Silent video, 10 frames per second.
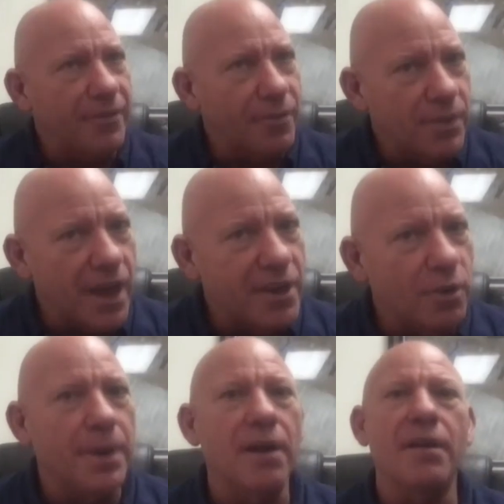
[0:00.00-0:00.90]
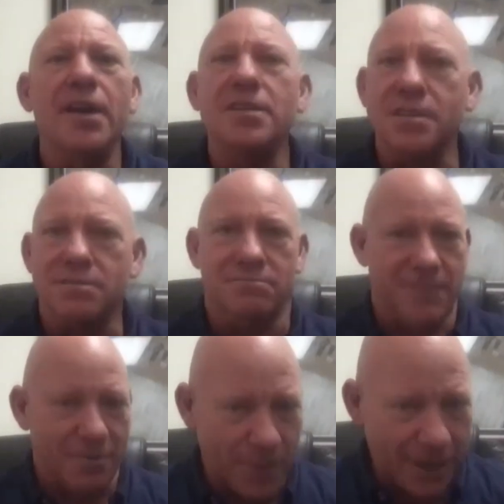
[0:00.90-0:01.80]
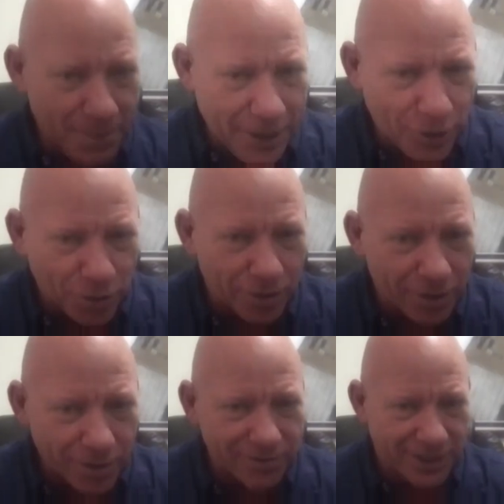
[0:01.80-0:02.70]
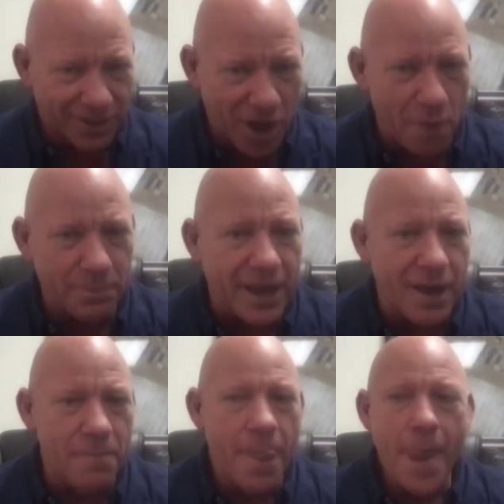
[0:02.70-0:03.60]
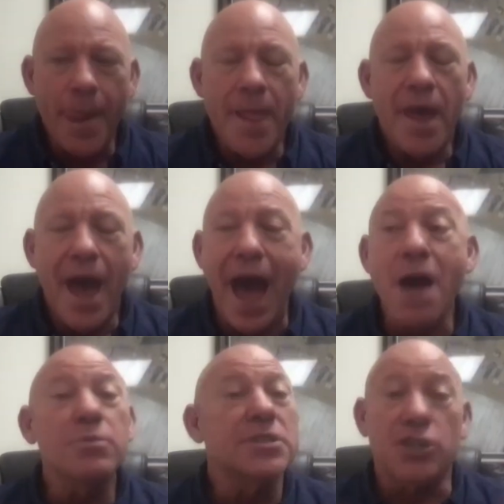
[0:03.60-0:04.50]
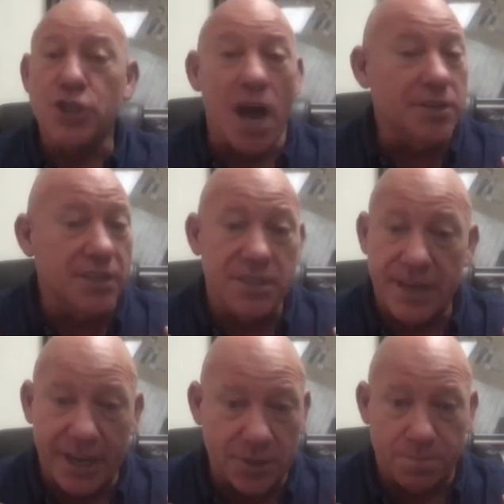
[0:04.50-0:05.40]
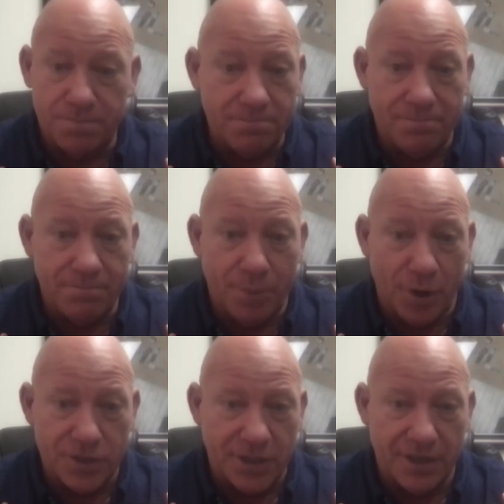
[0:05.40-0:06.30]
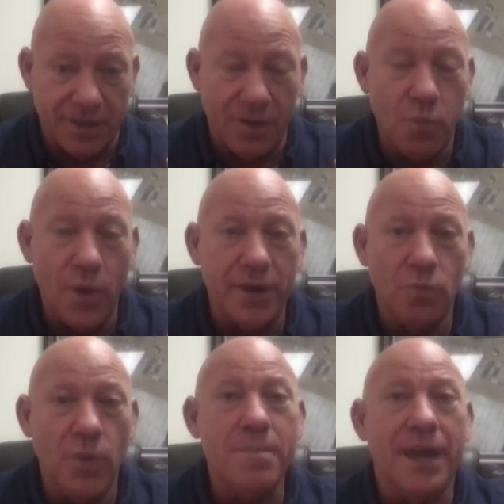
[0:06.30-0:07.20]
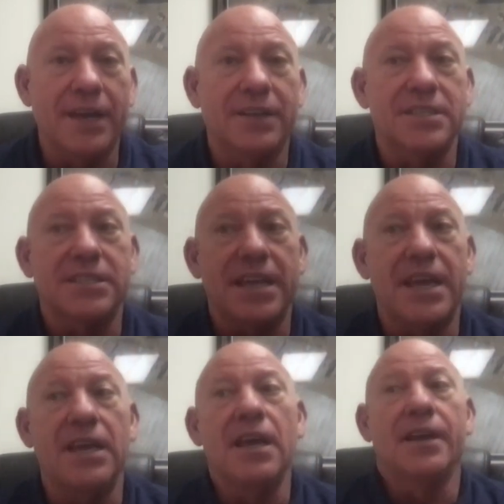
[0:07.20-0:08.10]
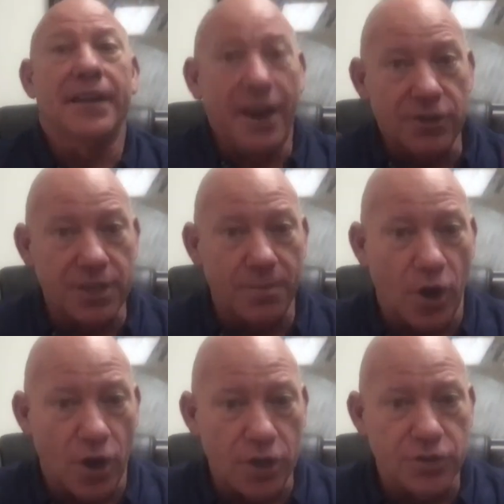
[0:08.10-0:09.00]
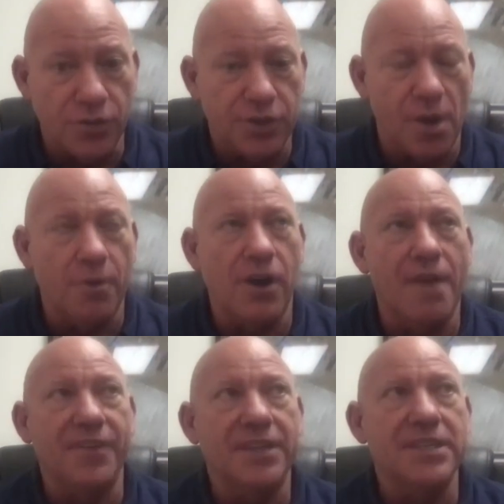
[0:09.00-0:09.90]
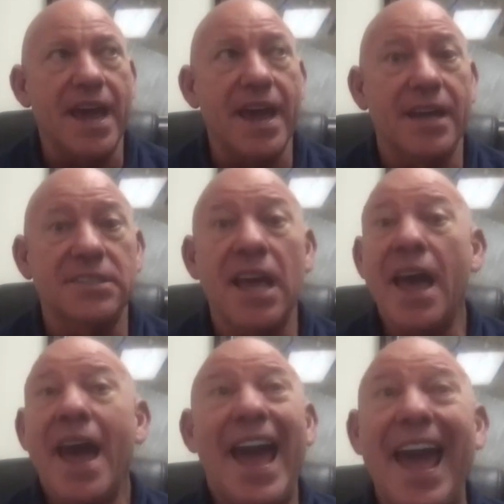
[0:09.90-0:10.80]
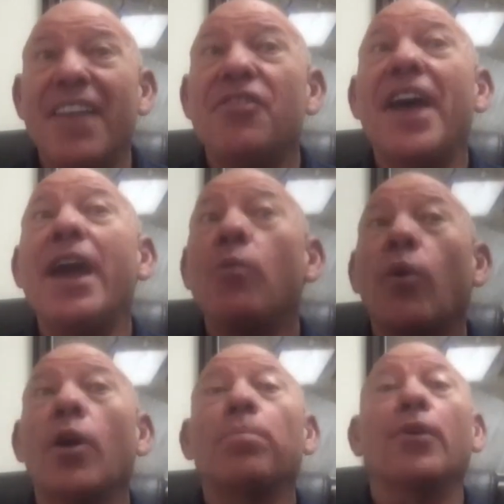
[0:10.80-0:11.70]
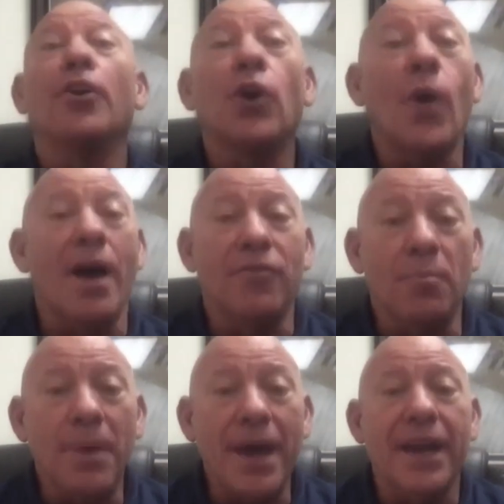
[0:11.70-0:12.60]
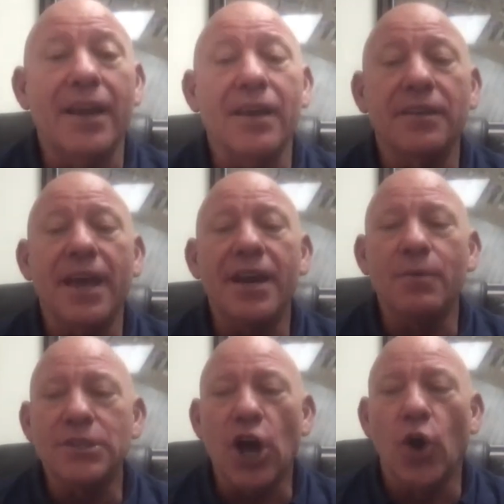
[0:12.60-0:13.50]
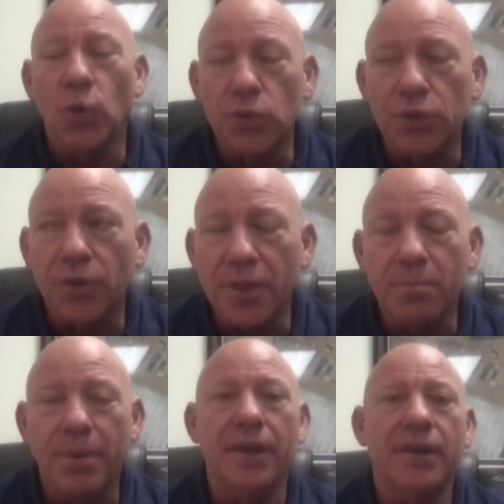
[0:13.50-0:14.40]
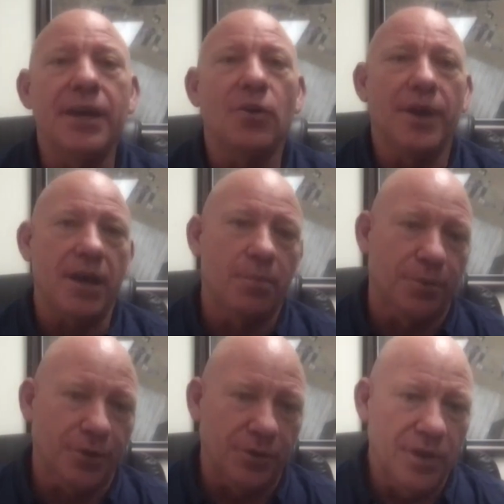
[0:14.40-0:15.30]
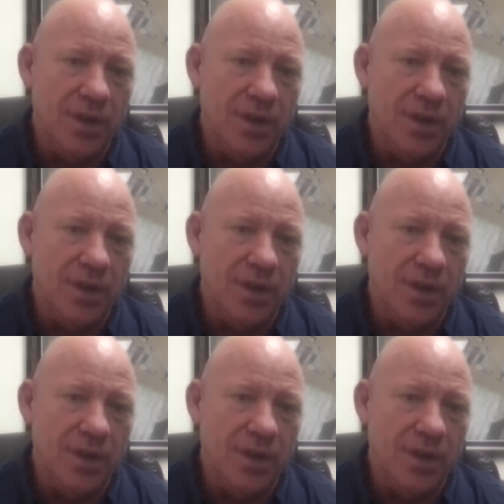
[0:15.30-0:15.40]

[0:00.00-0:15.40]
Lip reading: from the later period. Just everybody be cool, calm down. I was as shocked as the next person when we began to see letters emerge through the tomographic scans, and they were proto-alphabetic. Ted, it was older than Paleo Hebrew.